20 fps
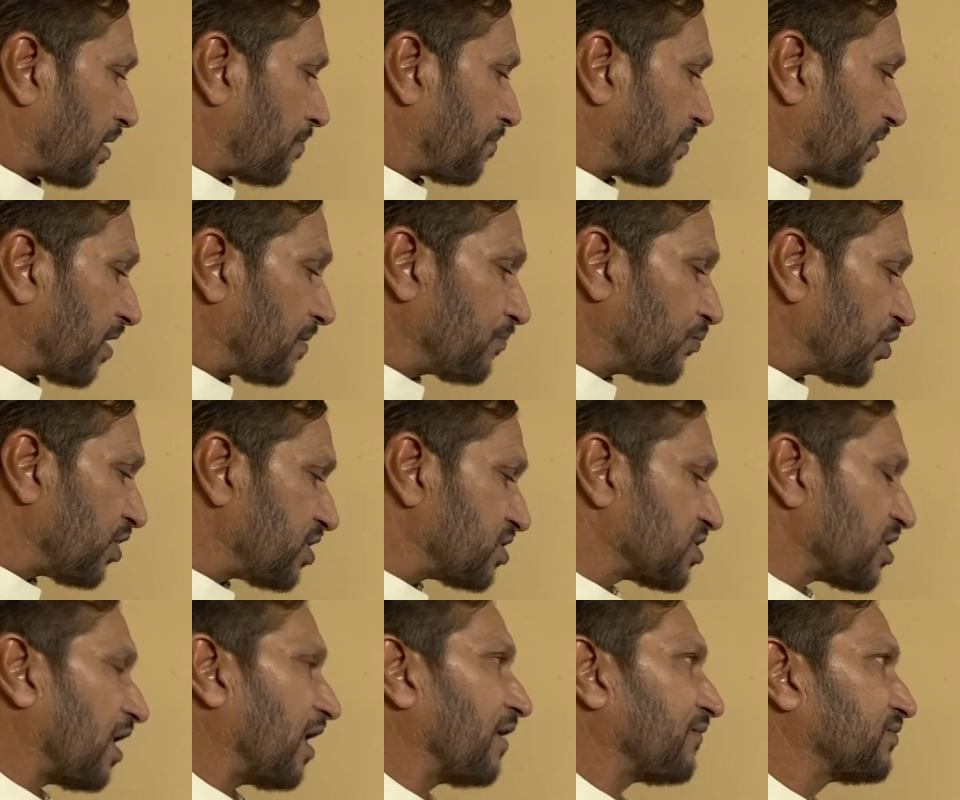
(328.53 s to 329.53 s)
component
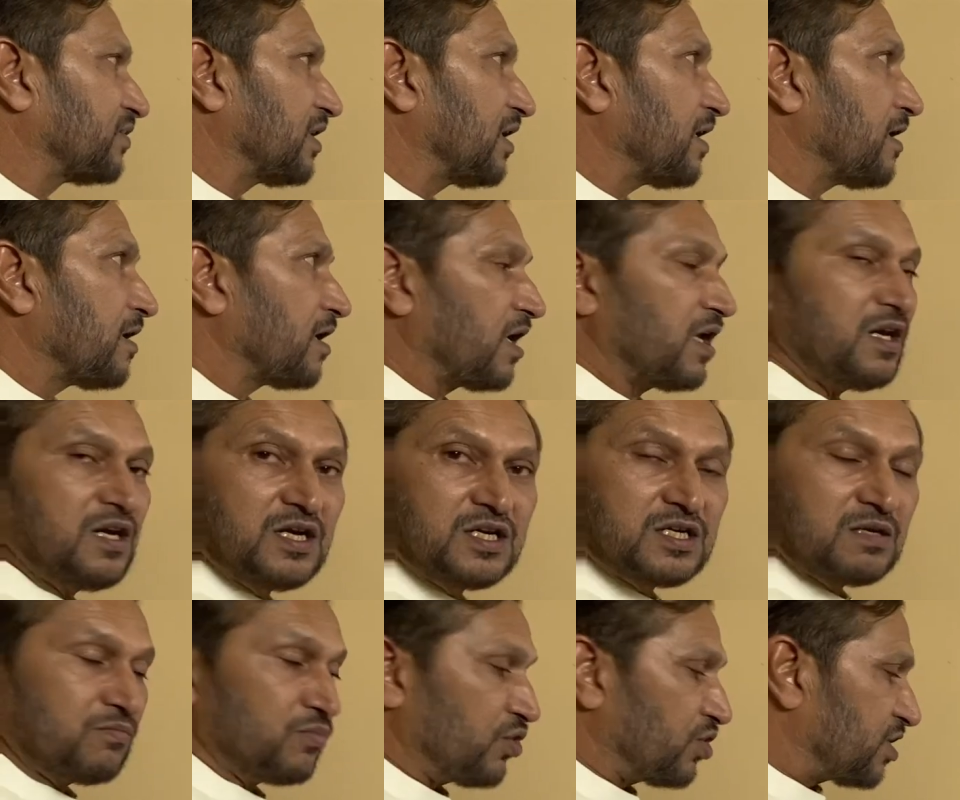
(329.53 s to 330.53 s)
of the innate
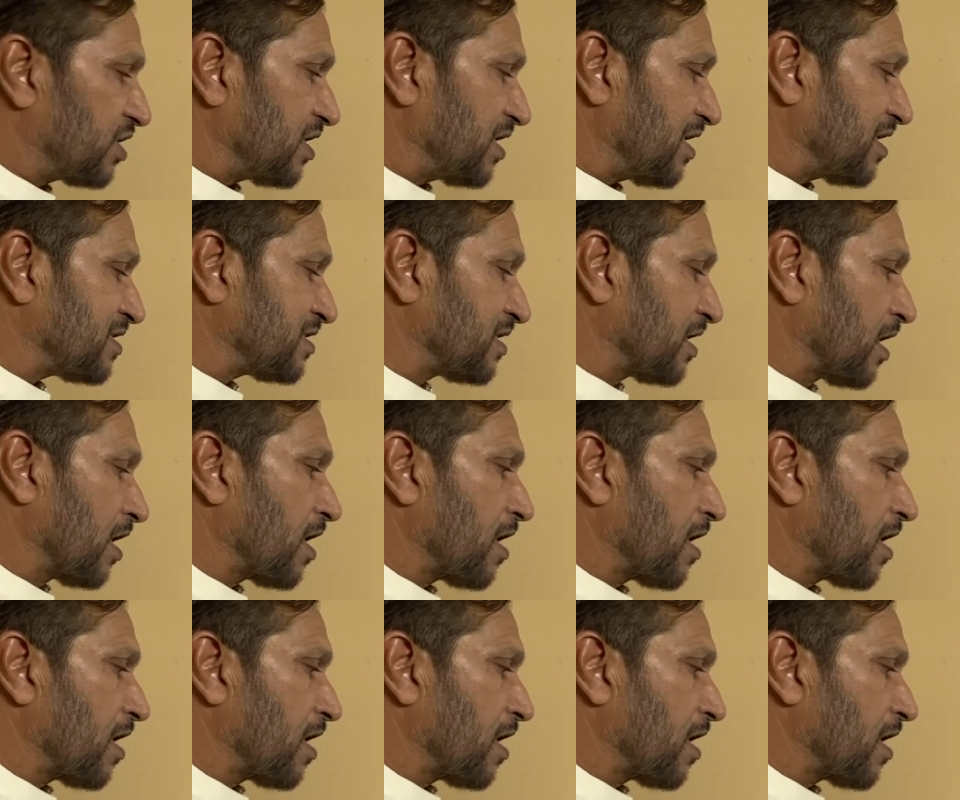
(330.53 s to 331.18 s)
immunity is